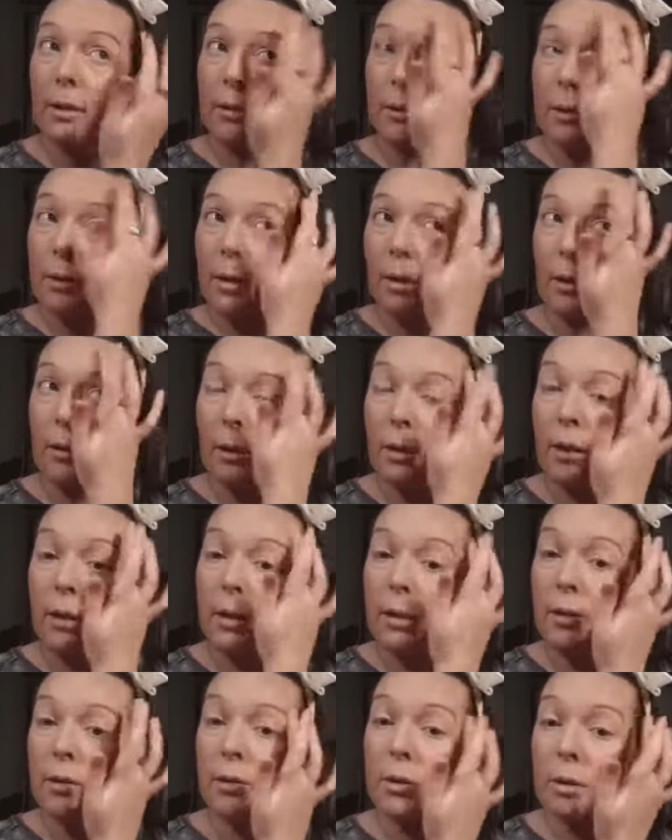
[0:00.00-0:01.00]
So
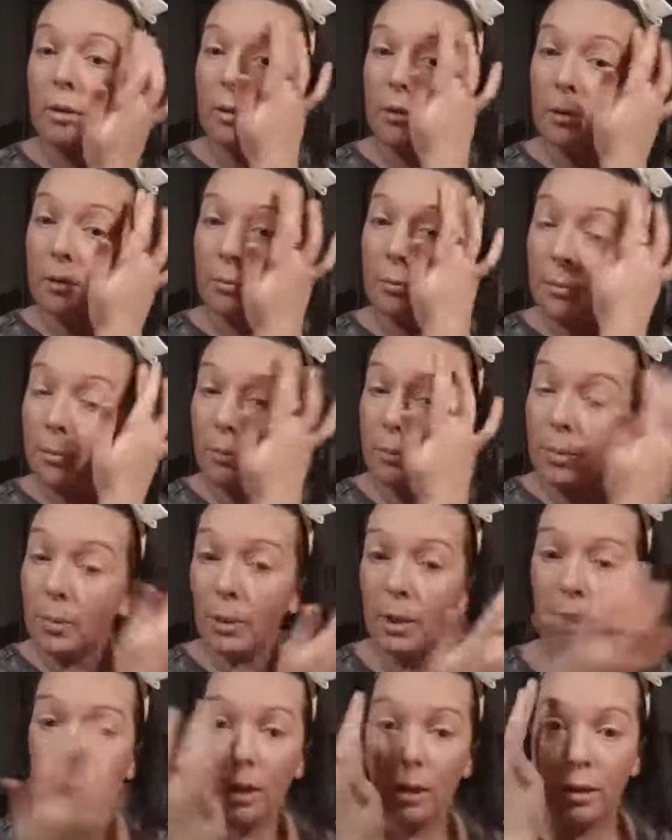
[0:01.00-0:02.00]
I
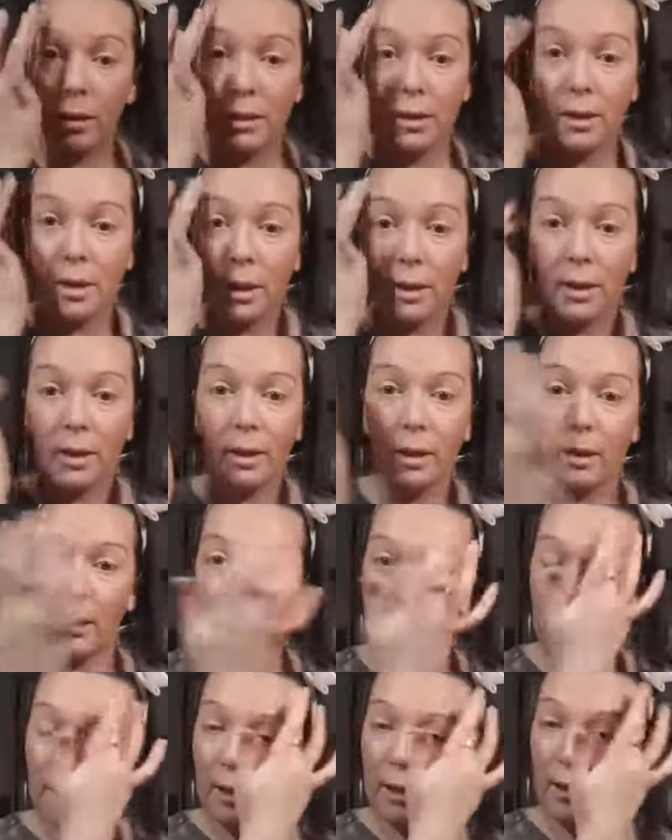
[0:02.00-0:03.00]
put it either side
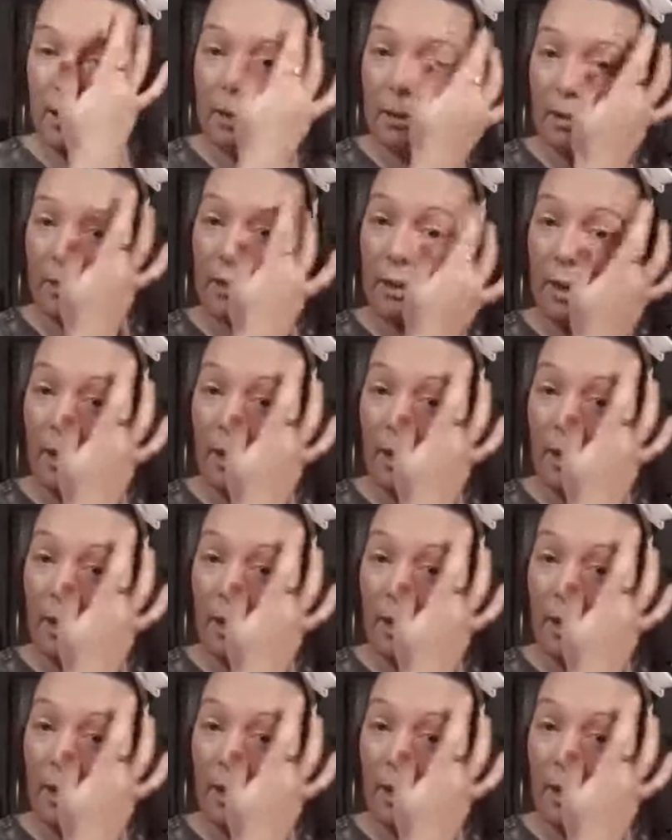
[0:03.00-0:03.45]
like that,